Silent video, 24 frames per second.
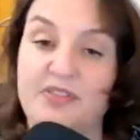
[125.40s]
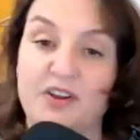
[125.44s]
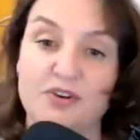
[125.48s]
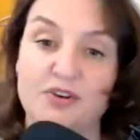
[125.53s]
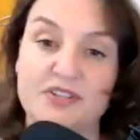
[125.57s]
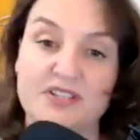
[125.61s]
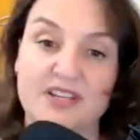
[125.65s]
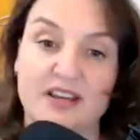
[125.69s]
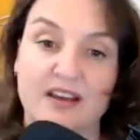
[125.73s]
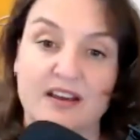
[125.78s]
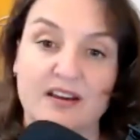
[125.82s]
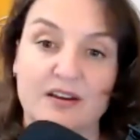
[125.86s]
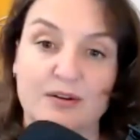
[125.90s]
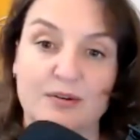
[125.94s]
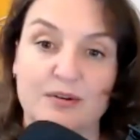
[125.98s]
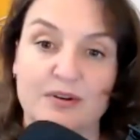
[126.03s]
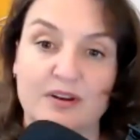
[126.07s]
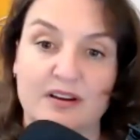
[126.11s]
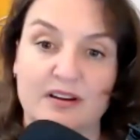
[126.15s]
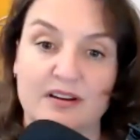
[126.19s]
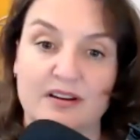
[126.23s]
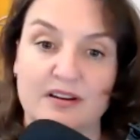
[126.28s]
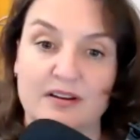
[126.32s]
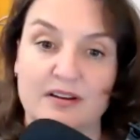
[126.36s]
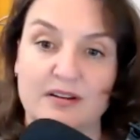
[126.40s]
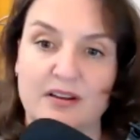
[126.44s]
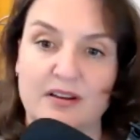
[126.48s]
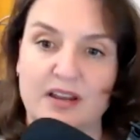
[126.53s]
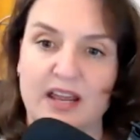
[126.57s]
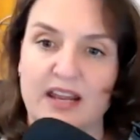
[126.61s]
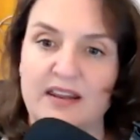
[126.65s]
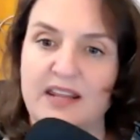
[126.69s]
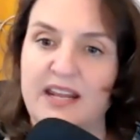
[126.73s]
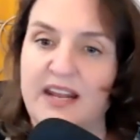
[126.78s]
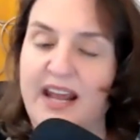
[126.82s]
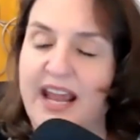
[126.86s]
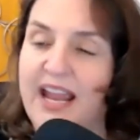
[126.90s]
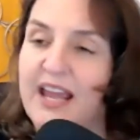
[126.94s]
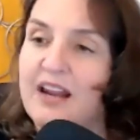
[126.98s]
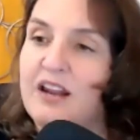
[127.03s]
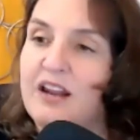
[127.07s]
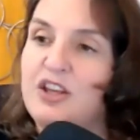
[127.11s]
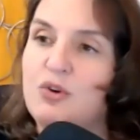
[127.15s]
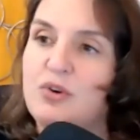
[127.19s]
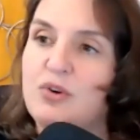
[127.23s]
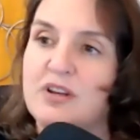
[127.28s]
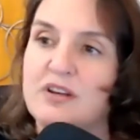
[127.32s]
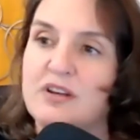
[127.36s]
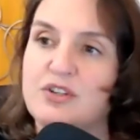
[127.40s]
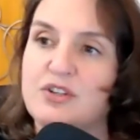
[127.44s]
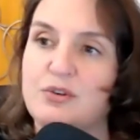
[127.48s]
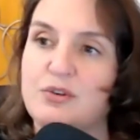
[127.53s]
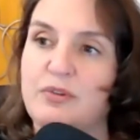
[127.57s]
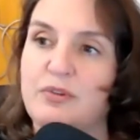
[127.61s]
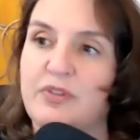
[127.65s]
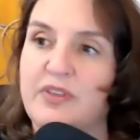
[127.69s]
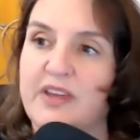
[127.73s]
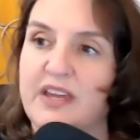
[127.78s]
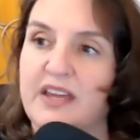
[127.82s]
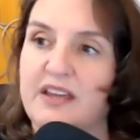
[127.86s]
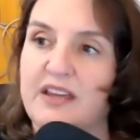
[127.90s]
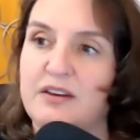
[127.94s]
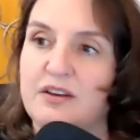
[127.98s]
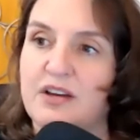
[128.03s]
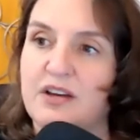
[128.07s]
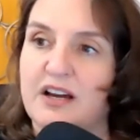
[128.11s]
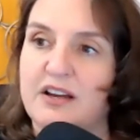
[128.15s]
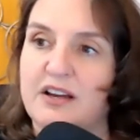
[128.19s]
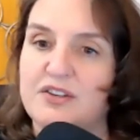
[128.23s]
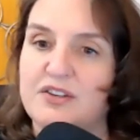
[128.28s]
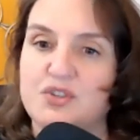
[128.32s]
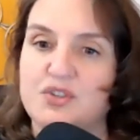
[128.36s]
there's a, uh, and then Hannah, you can do the uh,